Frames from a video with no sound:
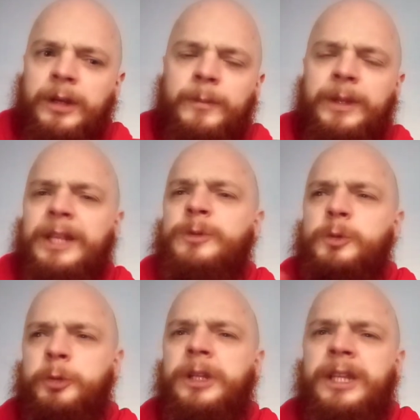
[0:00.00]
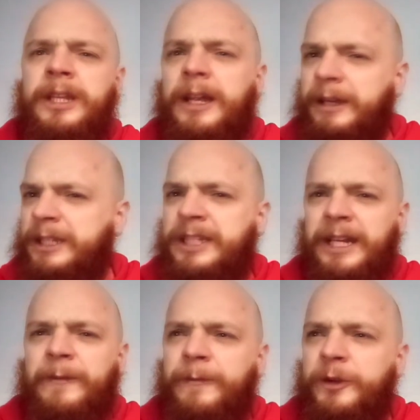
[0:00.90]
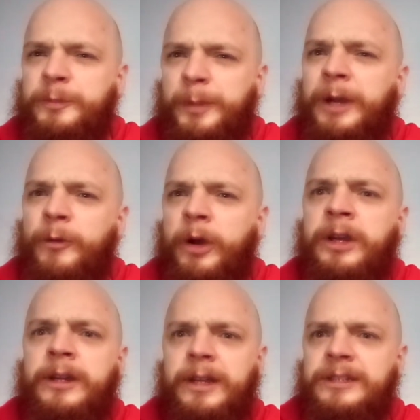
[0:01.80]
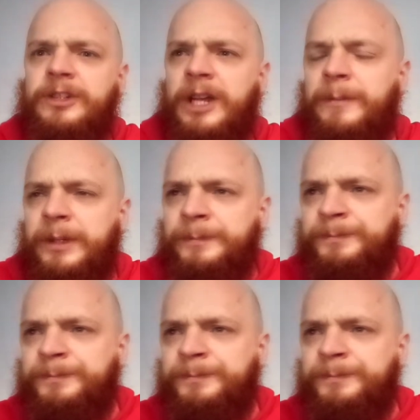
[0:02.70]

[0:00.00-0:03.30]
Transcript: but this was really his kind of first big run as a champion.